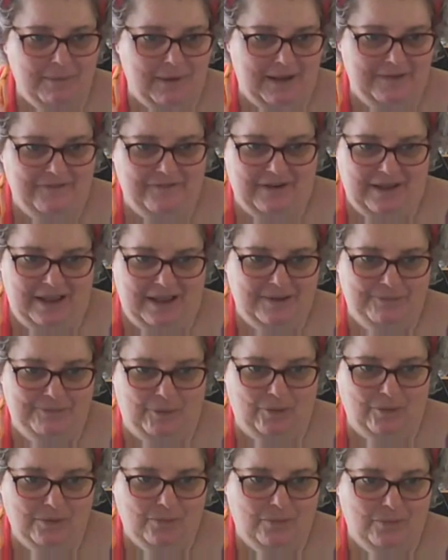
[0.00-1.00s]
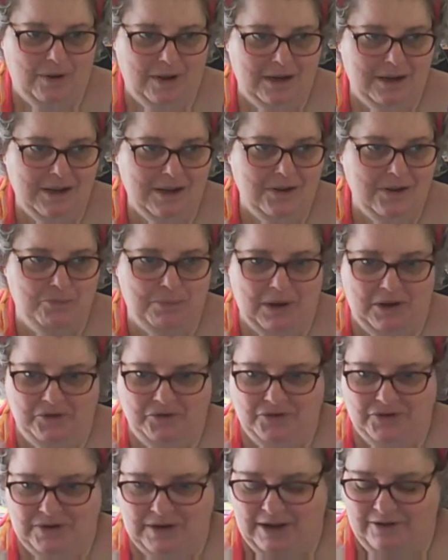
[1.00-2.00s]
my Facebook, why don't you
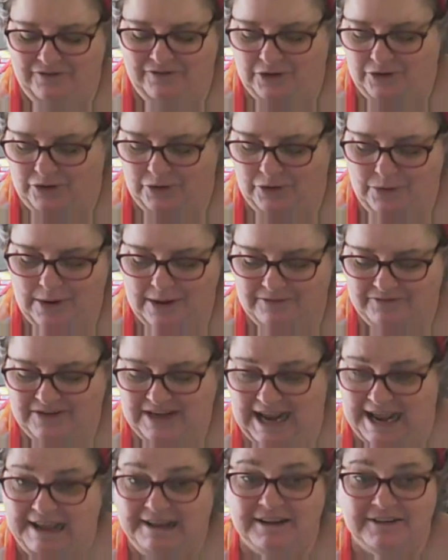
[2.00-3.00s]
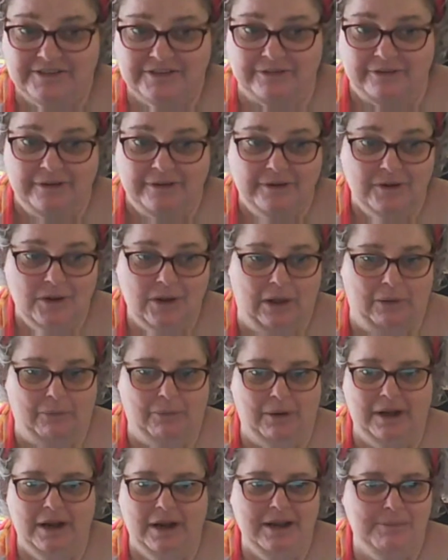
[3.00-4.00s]
post, if you do have decks, why
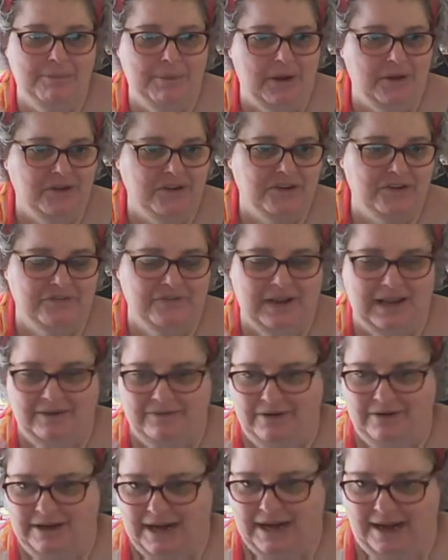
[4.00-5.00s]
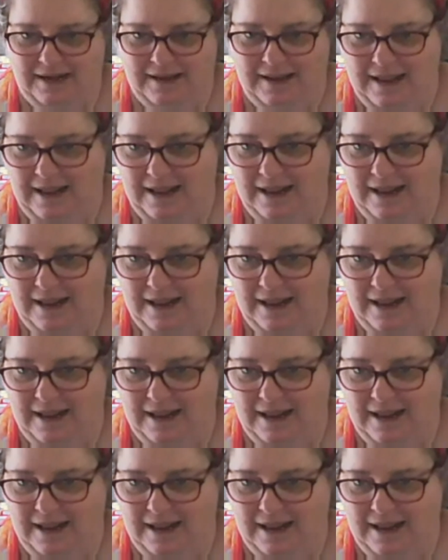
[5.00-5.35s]
don't you post your favourite deck there?